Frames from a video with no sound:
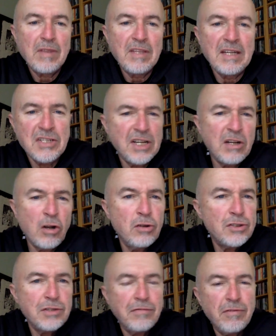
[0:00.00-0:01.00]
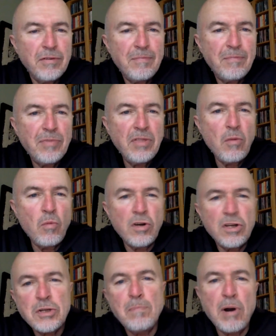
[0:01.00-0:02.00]
that is inclusive? What
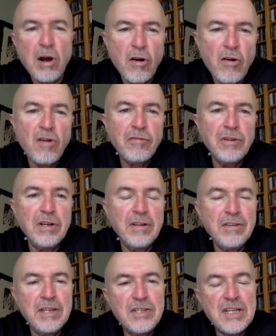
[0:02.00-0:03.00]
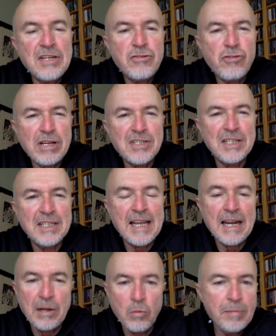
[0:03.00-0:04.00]
does a bar offer that's interested in
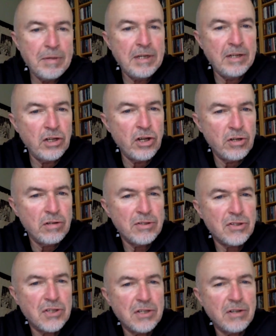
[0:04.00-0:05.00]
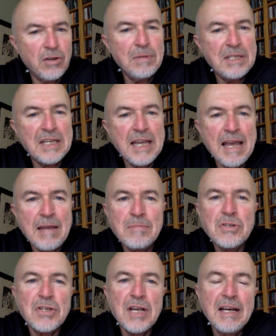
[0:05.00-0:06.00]
getting women and girls coming to
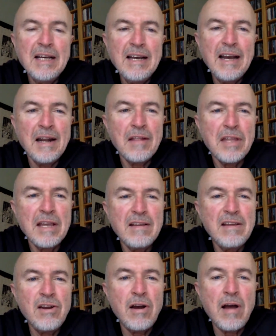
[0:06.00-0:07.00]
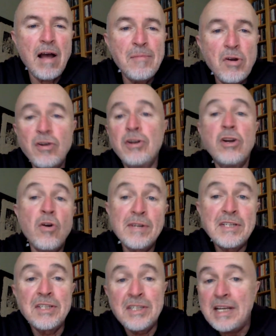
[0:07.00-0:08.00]
games? And I think, I'm not going to go
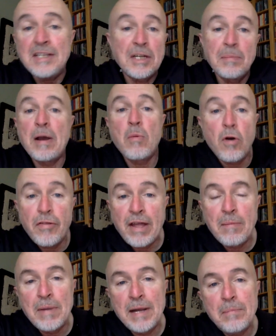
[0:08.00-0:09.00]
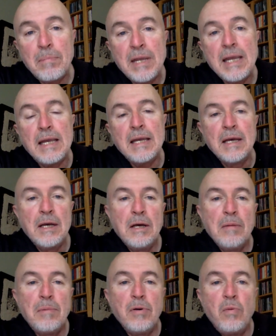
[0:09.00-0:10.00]
into the detail about what that might be,
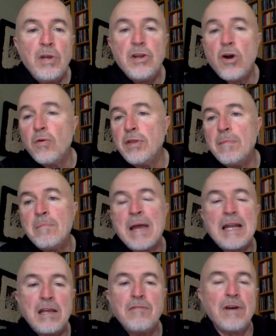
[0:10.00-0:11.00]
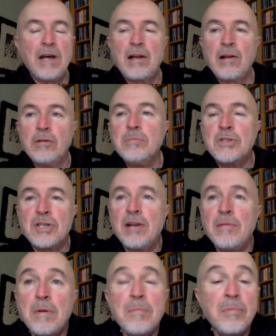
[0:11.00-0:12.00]
but we know that many of our clubs, and
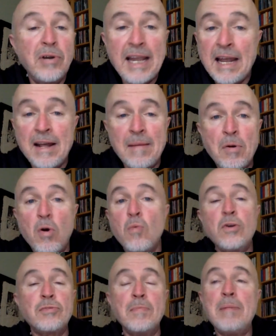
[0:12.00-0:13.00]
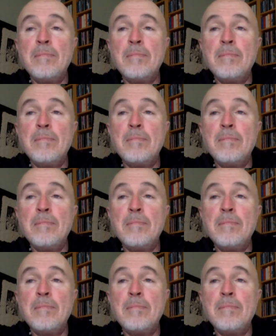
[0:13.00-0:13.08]
I remember, again, I'm always